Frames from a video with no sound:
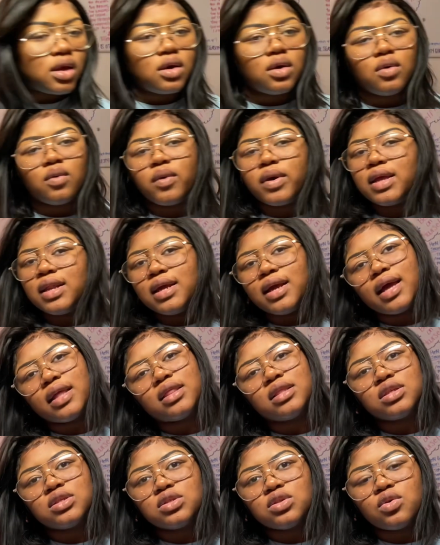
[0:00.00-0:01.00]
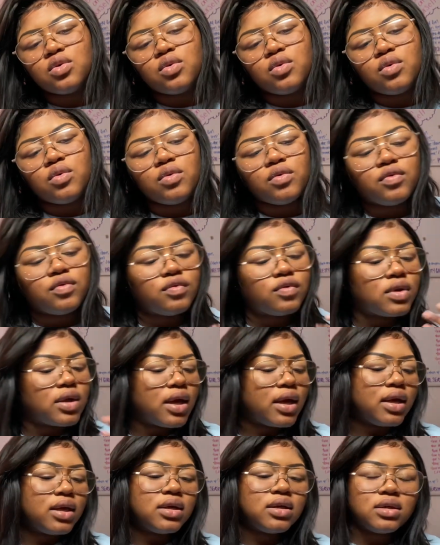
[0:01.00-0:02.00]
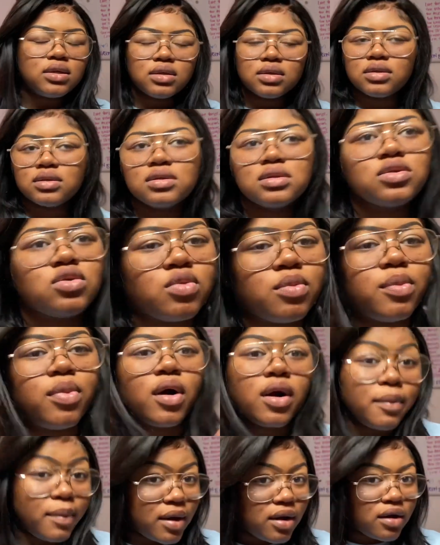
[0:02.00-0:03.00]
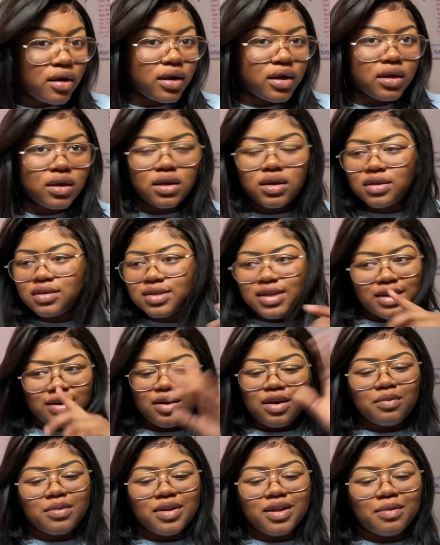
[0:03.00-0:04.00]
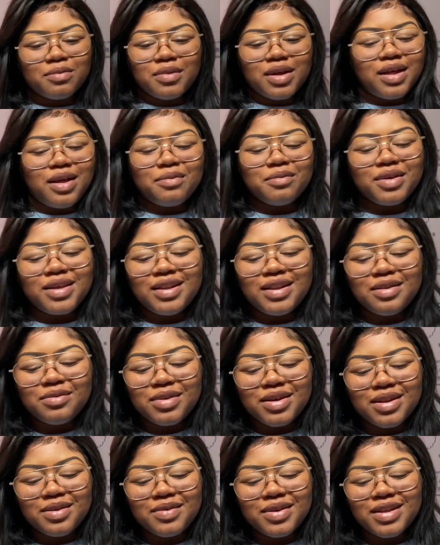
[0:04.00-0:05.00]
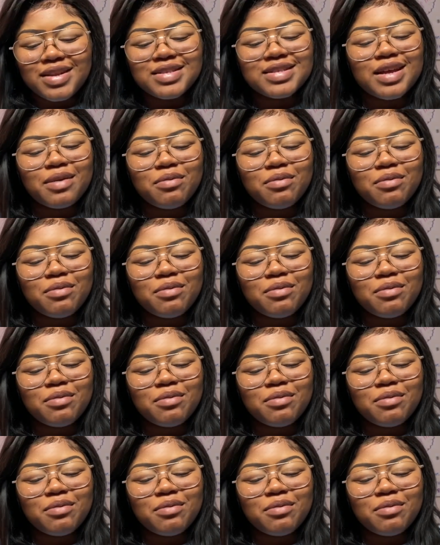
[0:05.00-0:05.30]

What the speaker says: waiting at the stove, like so barbaric. It's like, no, I'm kidding. It's not